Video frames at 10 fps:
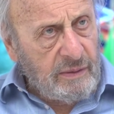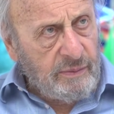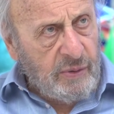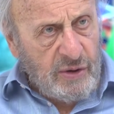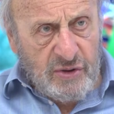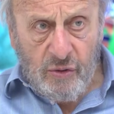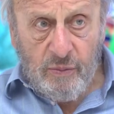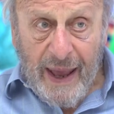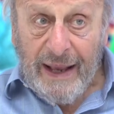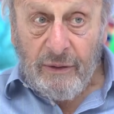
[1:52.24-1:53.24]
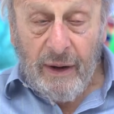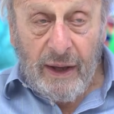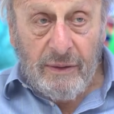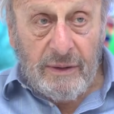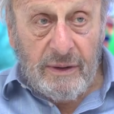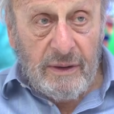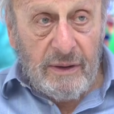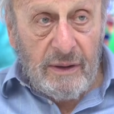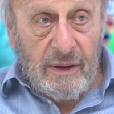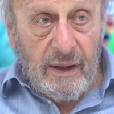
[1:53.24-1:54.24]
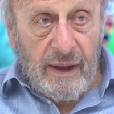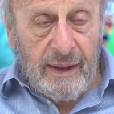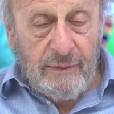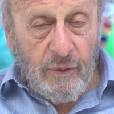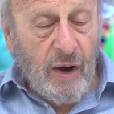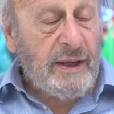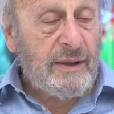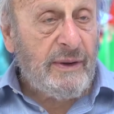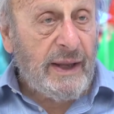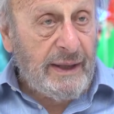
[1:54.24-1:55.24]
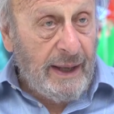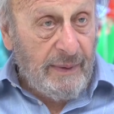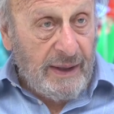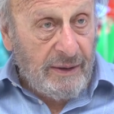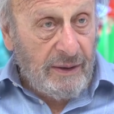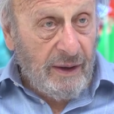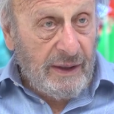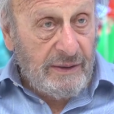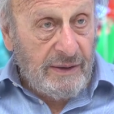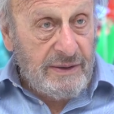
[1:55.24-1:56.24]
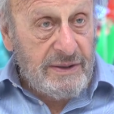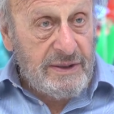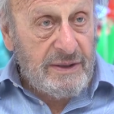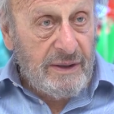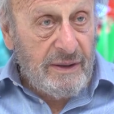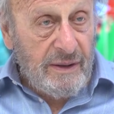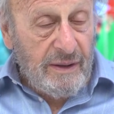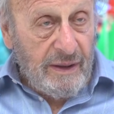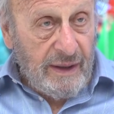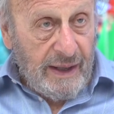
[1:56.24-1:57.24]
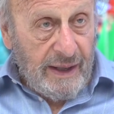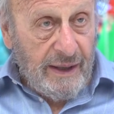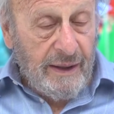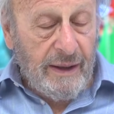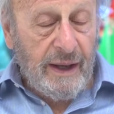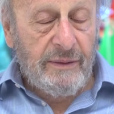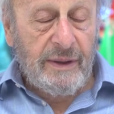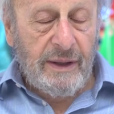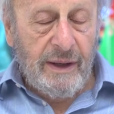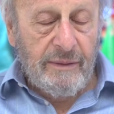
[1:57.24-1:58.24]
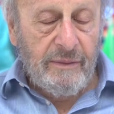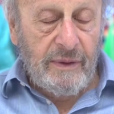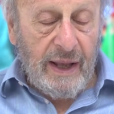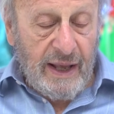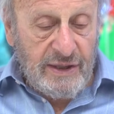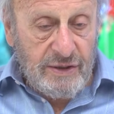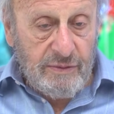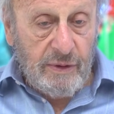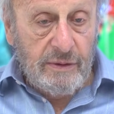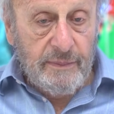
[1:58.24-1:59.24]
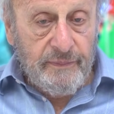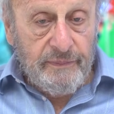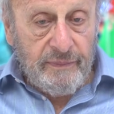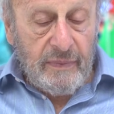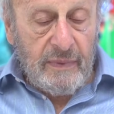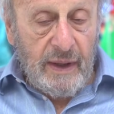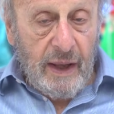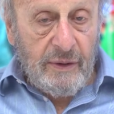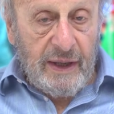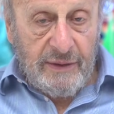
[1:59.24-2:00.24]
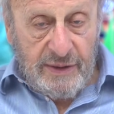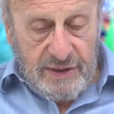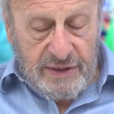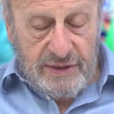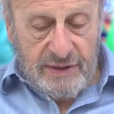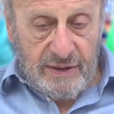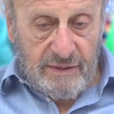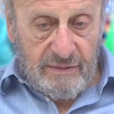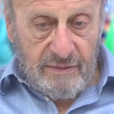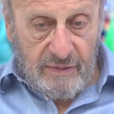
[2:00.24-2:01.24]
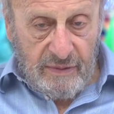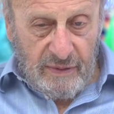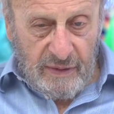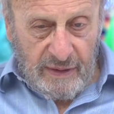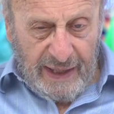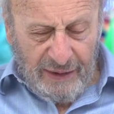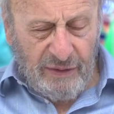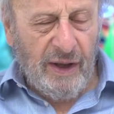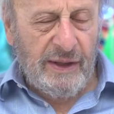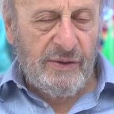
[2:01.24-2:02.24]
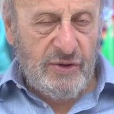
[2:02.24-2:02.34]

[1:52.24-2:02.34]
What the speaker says: personal background, and why did they come at it like this? And then I would ask, well, okay, this is an outline of the